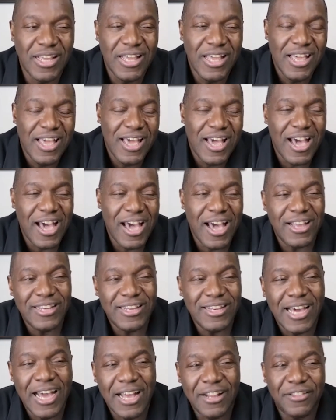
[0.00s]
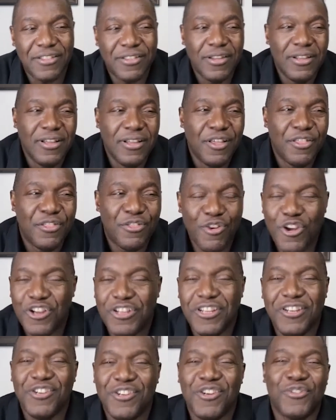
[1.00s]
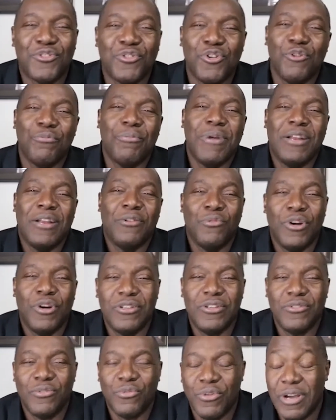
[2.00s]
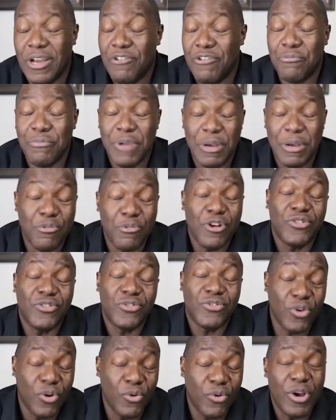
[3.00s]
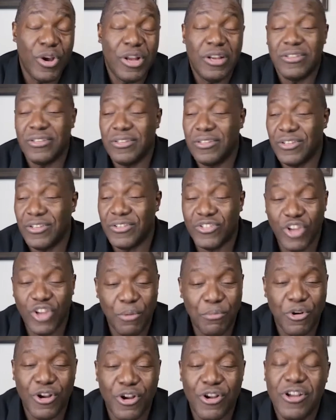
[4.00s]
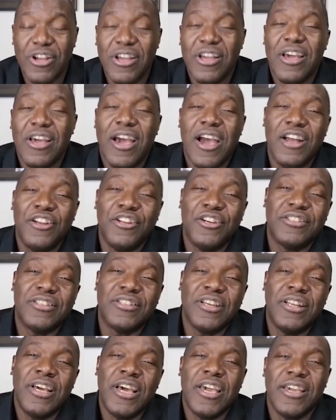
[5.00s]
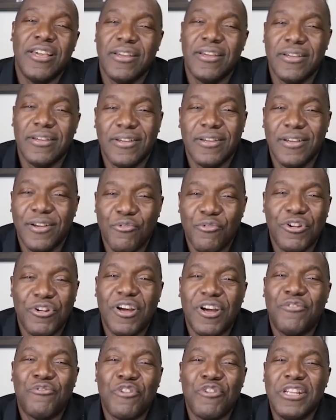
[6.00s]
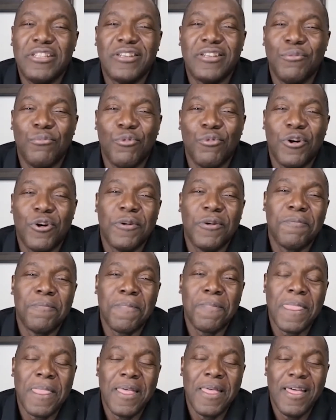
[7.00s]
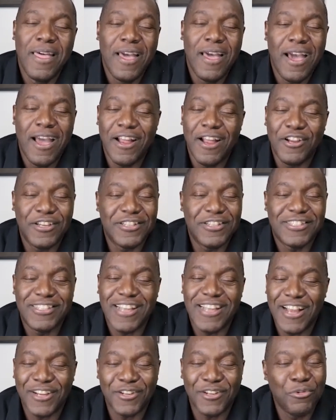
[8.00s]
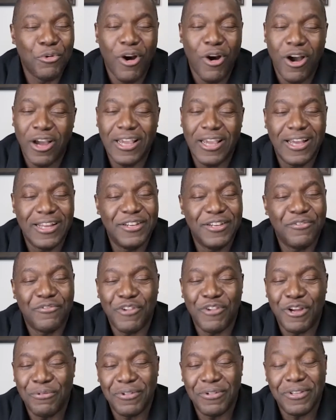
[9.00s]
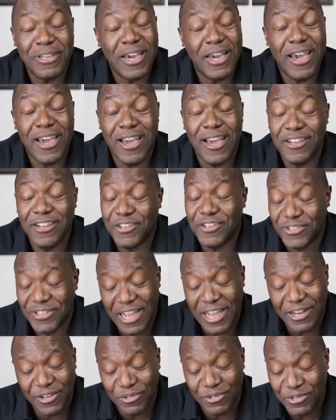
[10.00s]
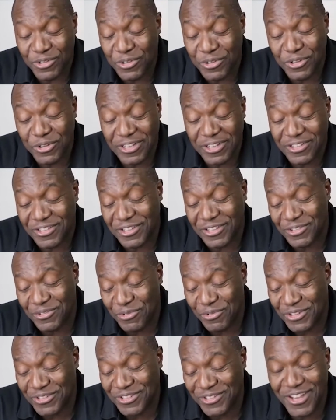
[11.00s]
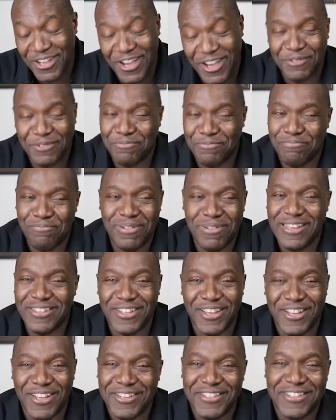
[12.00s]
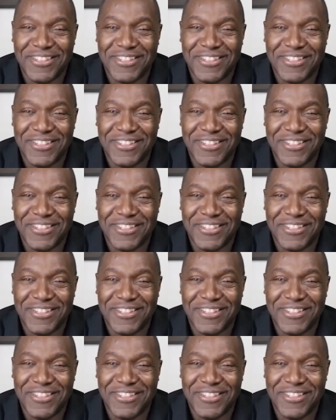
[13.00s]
And at 13 years old, man, one I remember it so well. In the summer, I just said, "Hey, we're not friends anymore." I just started walking a different. Yeah, I just started, dude. It it was not pleasant.